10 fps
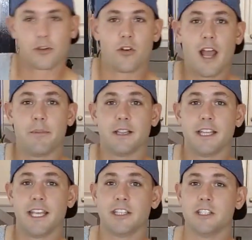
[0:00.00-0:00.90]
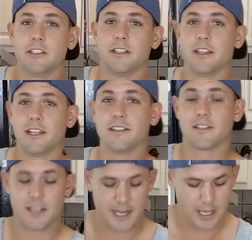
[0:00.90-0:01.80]
grab a ladle. This
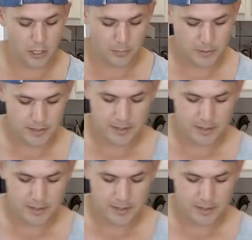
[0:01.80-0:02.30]
is gonna help